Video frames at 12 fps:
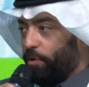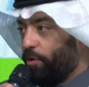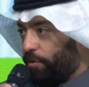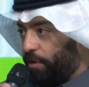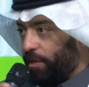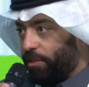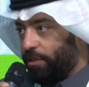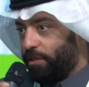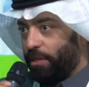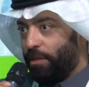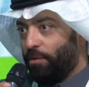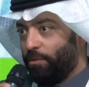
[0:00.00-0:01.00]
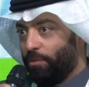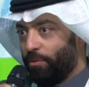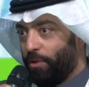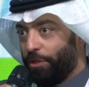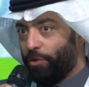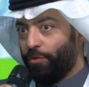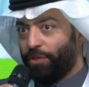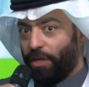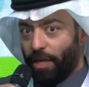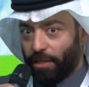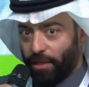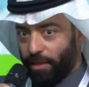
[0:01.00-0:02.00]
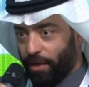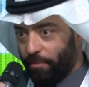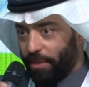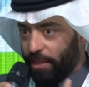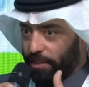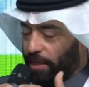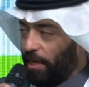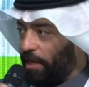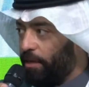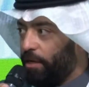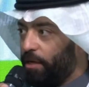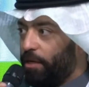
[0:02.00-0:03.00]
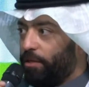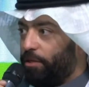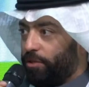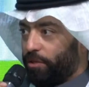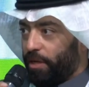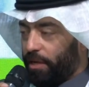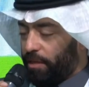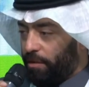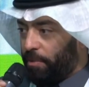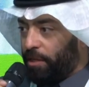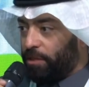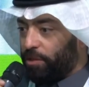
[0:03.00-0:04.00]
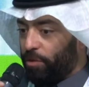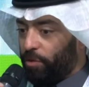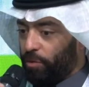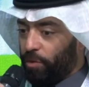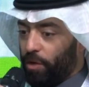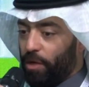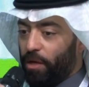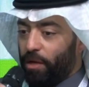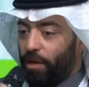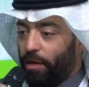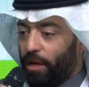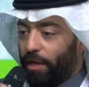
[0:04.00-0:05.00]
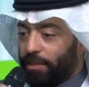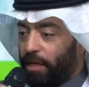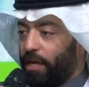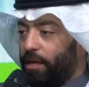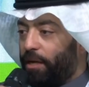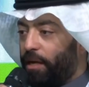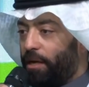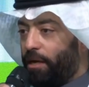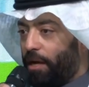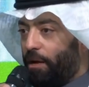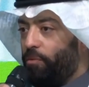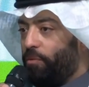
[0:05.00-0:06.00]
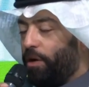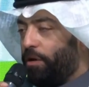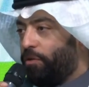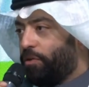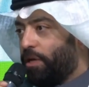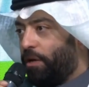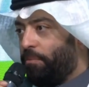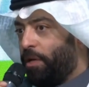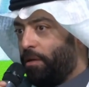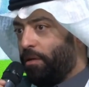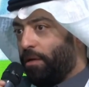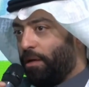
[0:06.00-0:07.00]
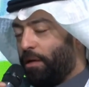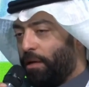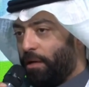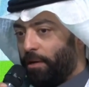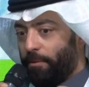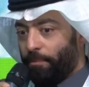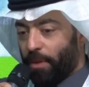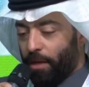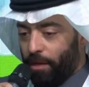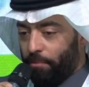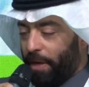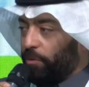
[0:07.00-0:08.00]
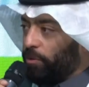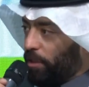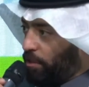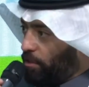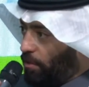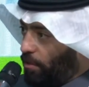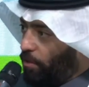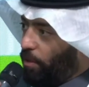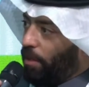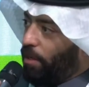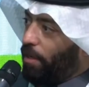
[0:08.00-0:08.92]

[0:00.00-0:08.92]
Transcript: Of course, I'm very proud, and I see a lot of companies are following these steps. That we have launched the first version of